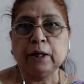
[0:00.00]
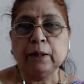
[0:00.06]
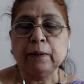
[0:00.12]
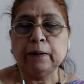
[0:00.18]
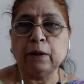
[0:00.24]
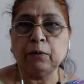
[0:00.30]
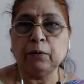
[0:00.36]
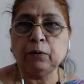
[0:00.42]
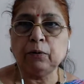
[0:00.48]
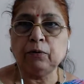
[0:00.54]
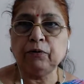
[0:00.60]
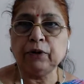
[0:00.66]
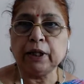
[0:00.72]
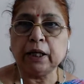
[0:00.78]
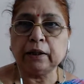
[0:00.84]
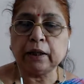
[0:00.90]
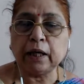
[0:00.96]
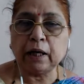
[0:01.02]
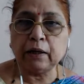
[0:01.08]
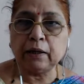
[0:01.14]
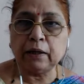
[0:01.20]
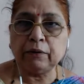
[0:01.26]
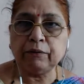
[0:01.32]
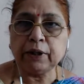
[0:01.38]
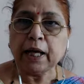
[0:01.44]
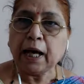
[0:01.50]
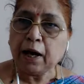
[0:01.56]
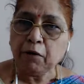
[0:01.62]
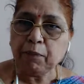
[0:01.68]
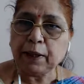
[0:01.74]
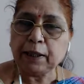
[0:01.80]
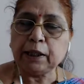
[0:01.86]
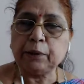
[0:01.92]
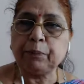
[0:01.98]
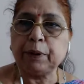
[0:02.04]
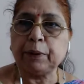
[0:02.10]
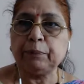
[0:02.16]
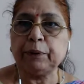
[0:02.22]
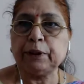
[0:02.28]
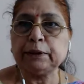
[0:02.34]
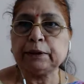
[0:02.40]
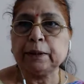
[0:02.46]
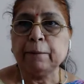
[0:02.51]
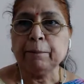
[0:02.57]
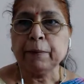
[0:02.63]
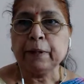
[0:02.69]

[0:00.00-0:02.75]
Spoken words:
Now we have ballot papers,